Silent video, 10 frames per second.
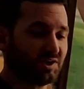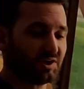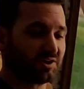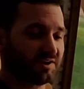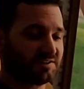
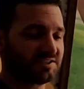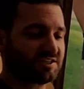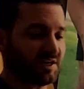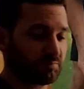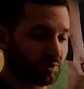her
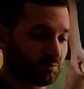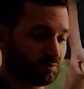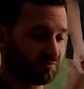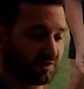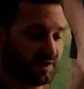inseparable
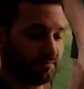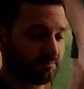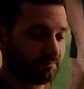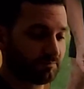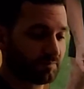friend,
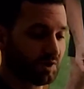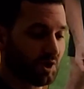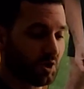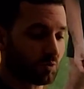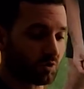
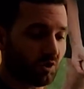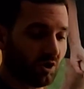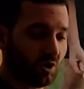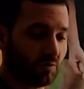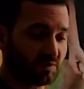were
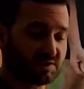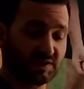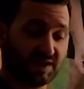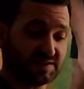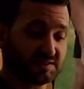always the
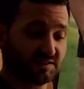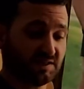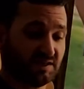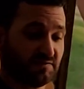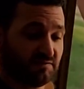last to
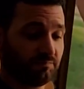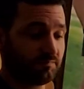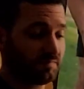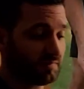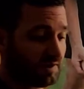leave.
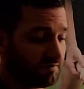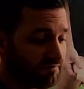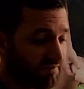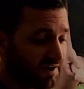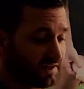And
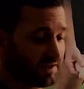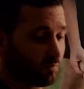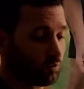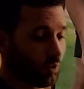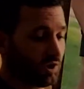
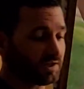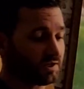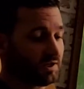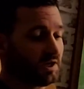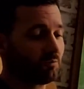finally,
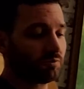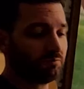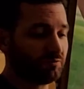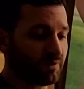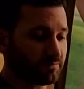Wanda would
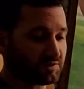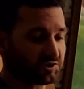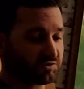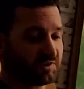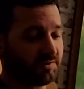move up the
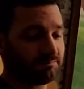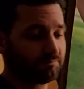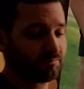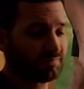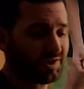street,
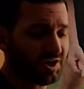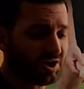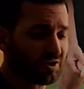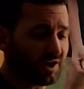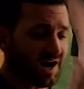
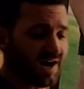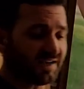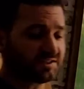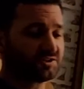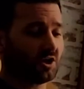her
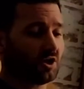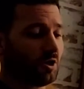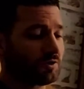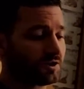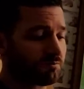eyes
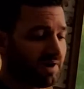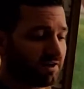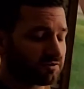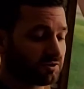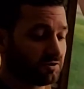dull and her
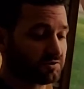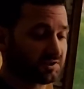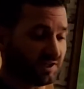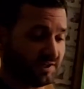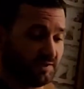mouth closed
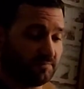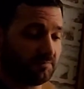tight,